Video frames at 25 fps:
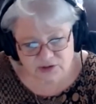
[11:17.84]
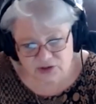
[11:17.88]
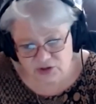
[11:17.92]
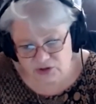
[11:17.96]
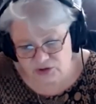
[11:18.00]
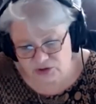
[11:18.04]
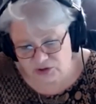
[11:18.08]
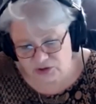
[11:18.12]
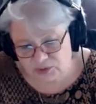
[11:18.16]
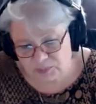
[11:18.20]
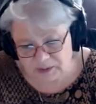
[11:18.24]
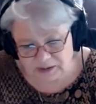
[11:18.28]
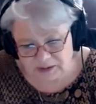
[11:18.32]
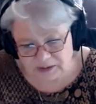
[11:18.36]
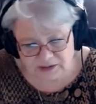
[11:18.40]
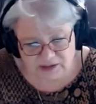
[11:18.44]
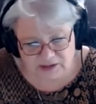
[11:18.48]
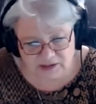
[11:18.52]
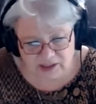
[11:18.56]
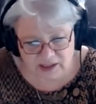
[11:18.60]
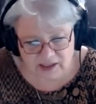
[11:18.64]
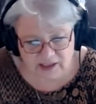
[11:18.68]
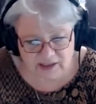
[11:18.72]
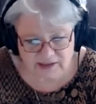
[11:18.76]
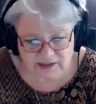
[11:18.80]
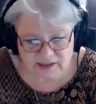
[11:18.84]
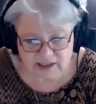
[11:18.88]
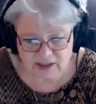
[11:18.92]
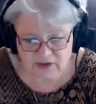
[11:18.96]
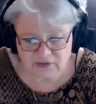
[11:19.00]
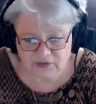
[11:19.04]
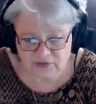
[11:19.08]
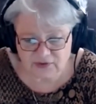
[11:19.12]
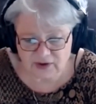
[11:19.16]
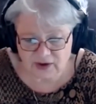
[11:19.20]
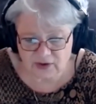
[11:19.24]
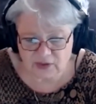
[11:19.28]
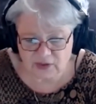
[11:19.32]
There's been studies that
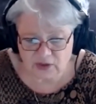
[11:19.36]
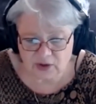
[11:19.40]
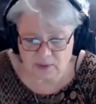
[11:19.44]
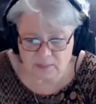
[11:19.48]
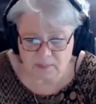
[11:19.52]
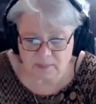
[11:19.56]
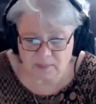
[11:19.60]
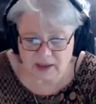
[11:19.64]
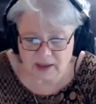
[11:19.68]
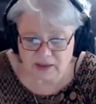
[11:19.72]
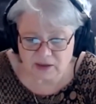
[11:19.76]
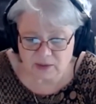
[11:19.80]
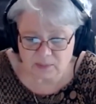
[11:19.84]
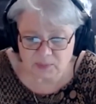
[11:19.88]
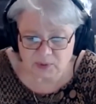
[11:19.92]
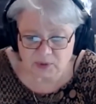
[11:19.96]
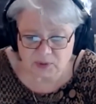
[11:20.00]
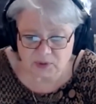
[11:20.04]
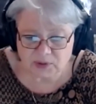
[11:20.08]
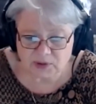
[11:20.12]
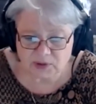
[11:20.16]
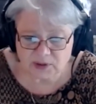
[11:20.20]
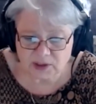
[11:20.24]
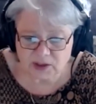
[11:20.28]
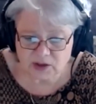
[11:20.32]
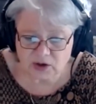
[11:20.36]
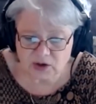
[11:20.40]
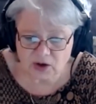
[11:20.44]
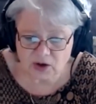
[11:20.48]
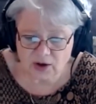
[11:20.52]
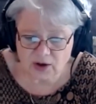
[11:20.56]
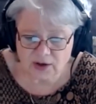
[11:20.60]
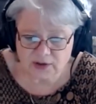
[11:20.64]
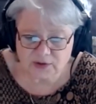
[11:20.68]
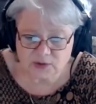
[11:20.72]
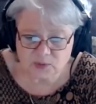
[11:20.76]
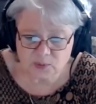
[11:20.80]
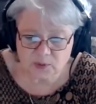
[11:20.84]
have found that meth abuse can
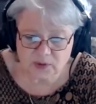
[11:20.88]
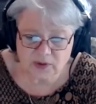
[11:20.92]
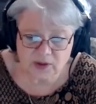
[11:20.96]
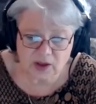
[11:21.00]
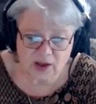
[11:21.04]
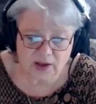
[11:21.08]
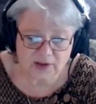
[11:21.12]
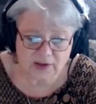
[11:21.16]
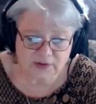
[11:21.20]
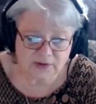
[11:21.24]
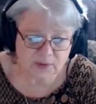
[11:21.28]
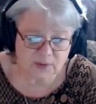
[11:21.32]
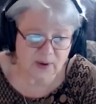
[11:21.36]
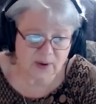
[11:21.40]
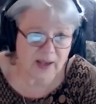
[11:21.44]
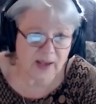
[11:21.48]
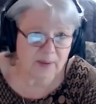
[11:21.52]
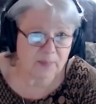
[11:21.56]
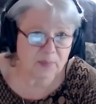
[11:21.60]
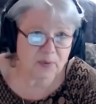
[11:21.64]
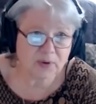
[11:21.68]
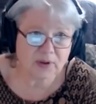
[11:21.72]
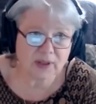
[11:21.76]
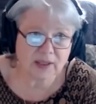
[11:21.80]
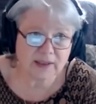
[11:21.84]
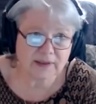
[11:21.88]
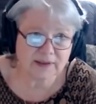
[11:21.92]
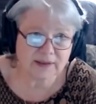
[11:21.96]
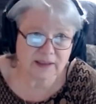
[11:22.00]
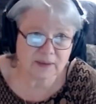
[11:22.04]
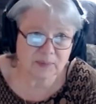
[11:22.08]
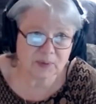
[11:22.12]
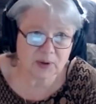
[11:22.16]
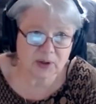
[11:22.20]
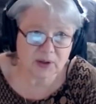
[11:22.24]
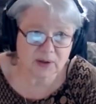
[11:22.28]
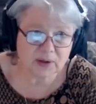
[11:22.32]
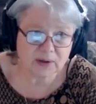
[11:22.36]
cause what also
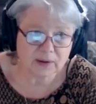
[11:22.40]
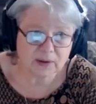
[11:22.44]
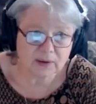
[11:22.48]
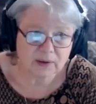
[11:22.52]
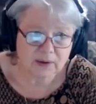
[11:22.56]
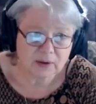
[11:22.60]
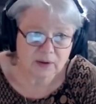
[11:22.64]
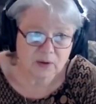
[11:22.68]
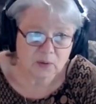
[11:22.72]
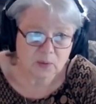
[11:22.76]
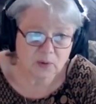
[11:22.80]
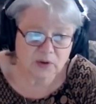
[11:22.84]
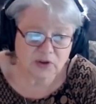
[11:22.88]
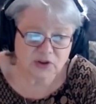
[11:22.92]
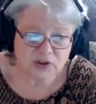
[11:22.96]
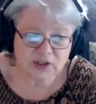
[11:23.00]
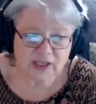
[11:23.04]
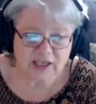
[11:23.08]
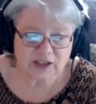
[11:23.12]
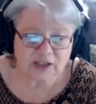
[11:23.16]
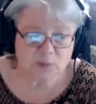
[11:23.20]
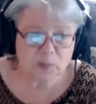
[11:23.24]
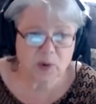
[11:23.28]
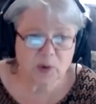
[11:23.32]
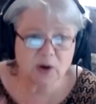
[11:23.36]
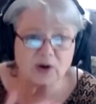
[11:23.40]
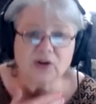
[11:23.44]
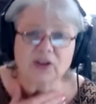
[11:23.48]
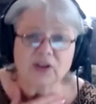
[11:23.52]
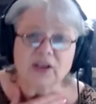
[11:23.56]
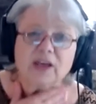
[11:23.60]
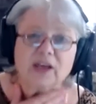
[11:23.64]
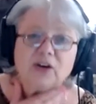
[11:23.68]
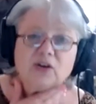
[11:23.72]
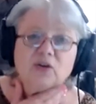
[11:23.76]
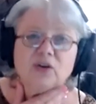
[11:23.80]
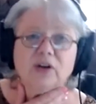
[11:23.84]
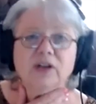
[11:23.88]
hypoglycemia, which that's part of
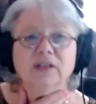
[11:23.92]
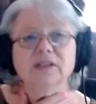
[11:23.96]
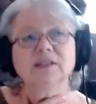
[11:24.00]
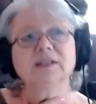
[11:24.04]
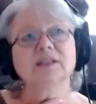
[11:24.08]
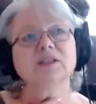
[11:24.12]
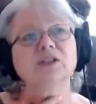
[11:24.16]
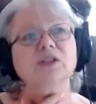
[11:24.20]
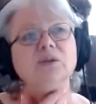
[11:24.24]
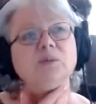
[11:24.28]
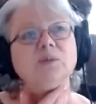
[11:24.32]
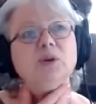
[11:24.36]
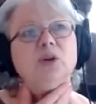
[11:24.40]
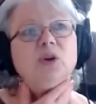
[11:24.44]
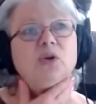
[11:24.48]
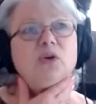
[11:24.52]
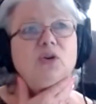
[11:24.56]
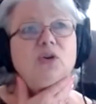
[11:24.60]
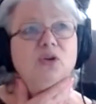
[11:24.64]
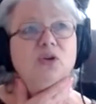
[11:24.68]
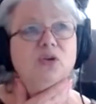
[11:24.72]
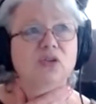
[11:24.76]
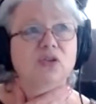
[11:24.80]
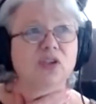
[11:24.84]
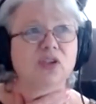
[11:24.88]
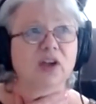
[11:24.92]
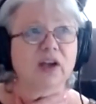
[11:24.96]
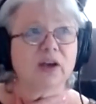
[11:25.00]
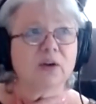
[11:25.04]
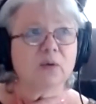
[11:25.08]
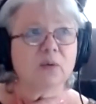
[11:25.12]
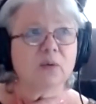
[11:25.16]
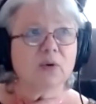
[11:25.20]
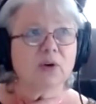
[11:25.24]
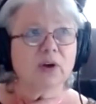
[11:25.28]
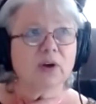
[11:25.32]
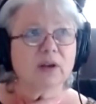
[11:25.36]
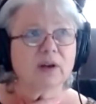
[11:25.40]
the endocrine system. Your
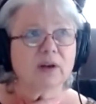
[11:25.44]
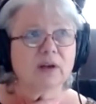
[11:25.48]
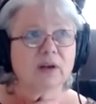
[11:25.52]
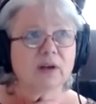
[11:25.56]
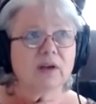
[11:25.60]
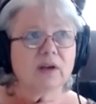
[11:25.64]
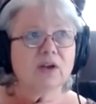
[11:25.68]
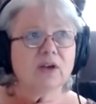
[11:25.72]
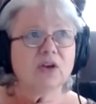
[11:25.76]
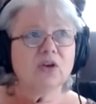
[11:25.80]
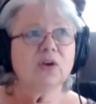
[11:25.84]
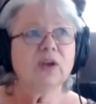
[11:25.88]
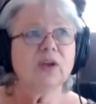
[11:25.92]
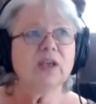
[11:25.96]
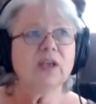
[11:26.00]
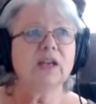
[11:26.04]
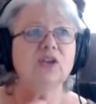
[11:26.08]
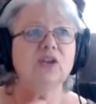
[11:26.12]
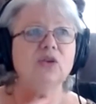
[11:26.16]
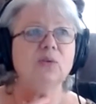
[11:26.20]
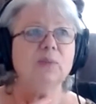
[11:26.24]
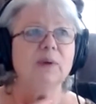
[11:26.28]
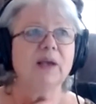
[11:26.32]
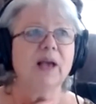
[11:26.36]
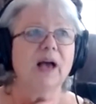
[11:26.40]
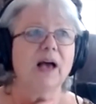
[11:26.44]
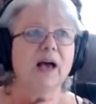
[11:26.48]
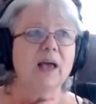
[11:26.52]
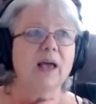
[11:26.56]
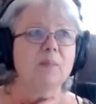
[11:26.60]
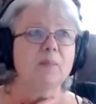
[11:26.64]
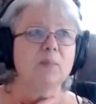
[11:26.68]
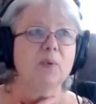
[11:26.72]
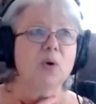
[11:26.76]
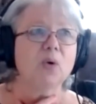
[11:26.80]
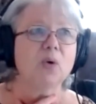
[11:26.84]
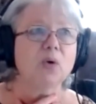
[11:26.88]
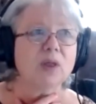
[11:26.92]
thyroid, you can either be
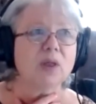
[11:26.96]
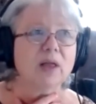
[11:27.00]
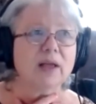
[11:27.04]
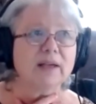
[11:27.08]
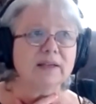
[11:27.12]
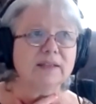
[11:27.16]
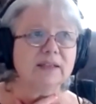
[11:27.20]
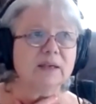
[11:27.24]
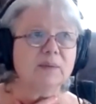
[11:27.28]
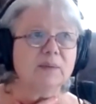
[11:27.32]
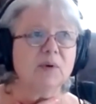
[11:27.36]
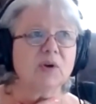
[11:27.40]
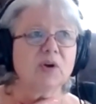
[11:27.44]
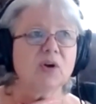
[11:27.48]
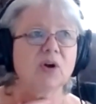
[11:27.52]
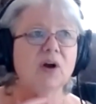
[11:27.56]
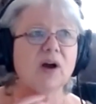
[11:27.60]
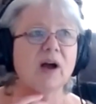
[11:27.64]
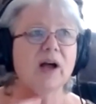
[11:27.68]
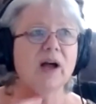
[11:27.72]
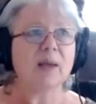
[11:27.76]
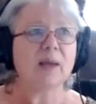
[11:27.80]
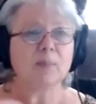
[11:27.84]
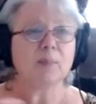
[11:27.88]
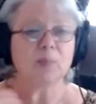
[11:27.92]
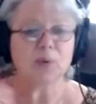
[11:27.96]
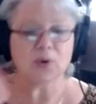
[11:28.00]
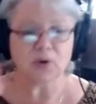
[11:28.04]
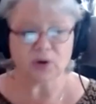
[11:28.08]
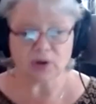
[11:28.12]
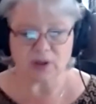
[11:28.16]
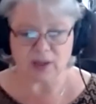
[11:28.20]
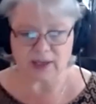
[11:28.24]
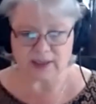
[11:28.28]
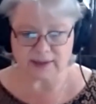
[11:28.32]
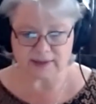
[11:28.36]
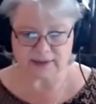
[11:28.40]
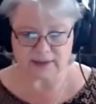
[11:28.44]
hypoglycemic or
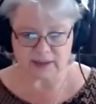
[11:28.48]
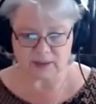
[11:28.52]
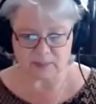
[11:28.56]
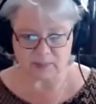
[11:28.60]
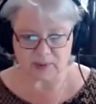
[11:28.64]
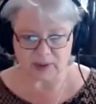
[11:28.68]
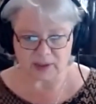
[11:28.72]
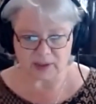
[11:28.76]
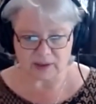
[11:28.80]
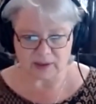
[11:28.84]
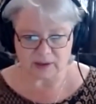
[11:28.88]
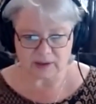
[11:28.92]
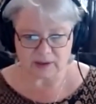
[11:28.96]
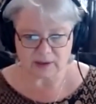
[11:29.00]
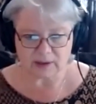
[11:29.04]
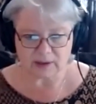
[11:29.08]
hyperglycemic.